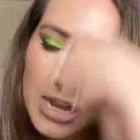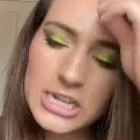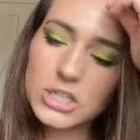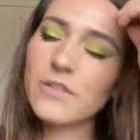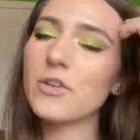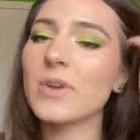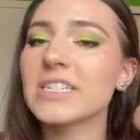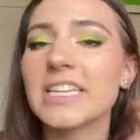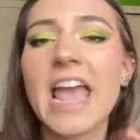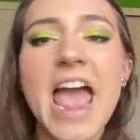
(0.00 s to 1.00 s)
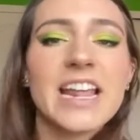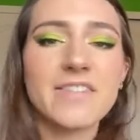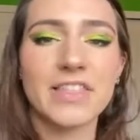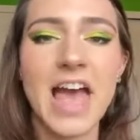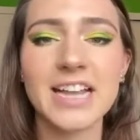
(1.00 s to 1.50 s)
So if you want to see any of
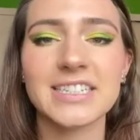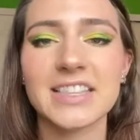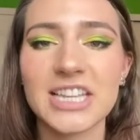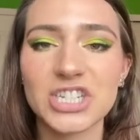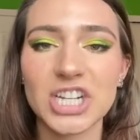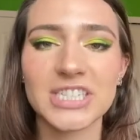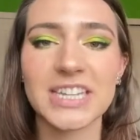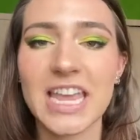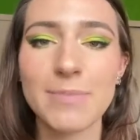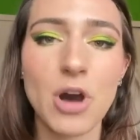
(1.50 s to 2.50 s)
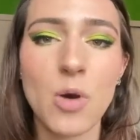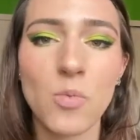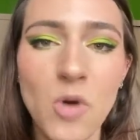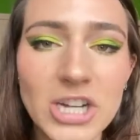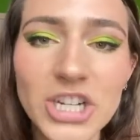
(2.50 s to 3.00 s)
that, then just keep on
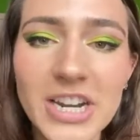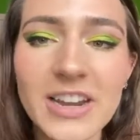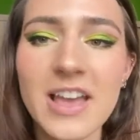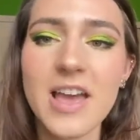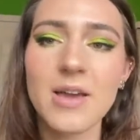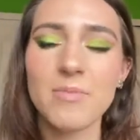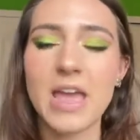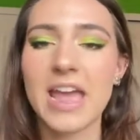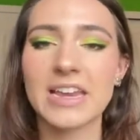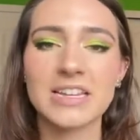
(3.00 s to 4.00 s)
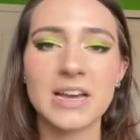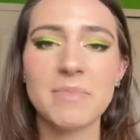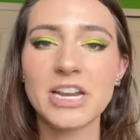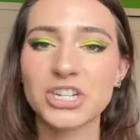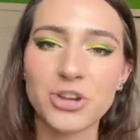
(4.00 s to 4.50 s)
watching and
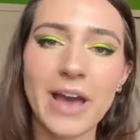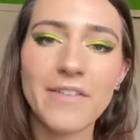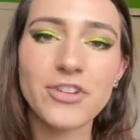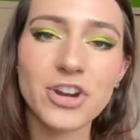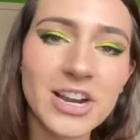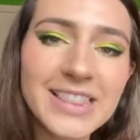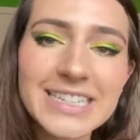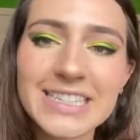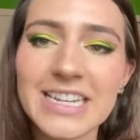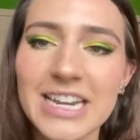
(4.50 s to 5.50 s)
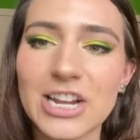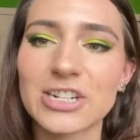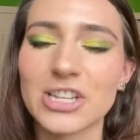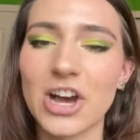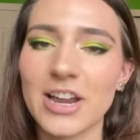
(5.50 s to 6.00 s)
make sure you have your listening ears
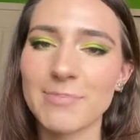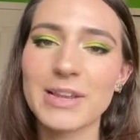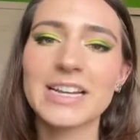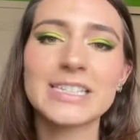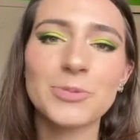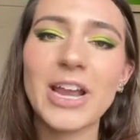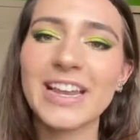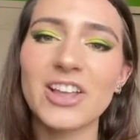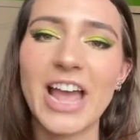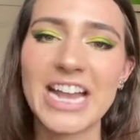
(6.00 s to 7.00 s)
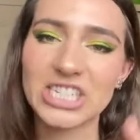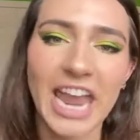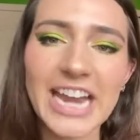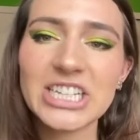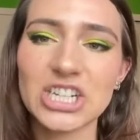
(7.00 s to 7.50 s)
on, because we're getting a little
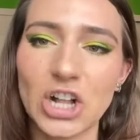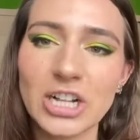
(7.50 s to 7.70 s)
educational.